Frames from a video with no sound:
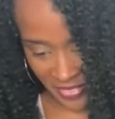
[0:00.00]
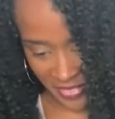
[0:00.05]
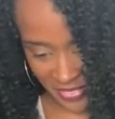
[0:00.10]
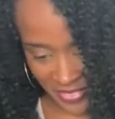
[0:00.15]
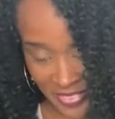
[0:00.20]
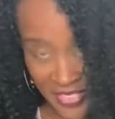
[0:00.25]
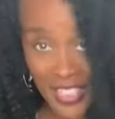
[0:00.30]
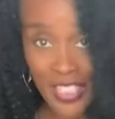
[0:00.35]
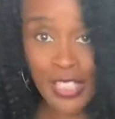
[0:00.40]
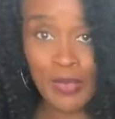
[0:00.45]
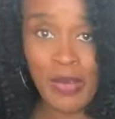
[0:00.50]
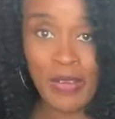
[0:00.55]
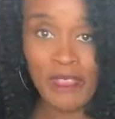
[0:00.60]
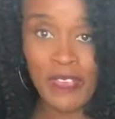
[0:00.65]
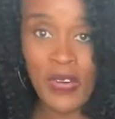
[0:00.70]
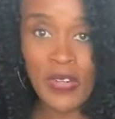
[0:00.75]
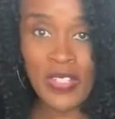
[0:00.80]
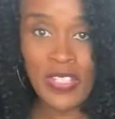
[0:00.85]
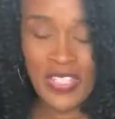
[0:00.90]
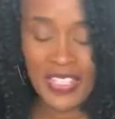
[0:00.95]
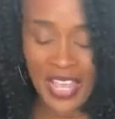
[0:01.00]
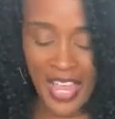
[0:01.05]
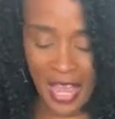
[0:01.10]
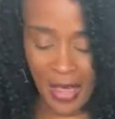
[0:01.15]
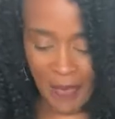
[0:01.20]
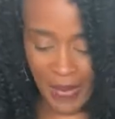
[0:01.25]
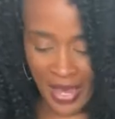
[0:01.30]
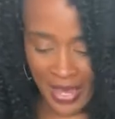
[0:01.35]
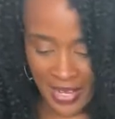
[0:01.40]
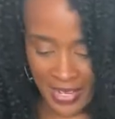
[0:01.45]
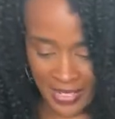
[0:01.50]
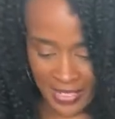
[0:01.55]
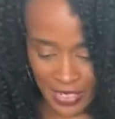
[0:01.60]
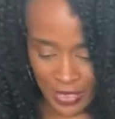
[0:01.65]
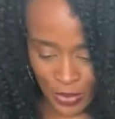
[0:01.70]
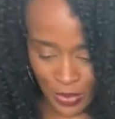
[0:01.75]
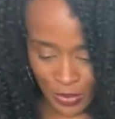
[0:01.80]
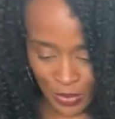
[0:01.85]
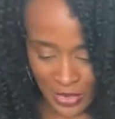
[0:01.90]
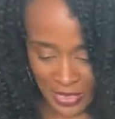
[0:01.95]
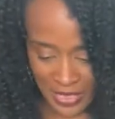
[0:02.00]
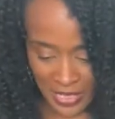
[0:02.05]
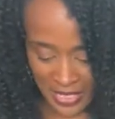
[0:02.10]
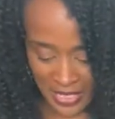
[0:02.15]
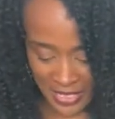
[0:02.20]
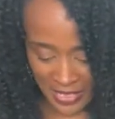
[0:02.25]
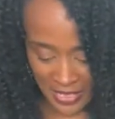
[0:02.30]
it's my first stab at it, so we'll see.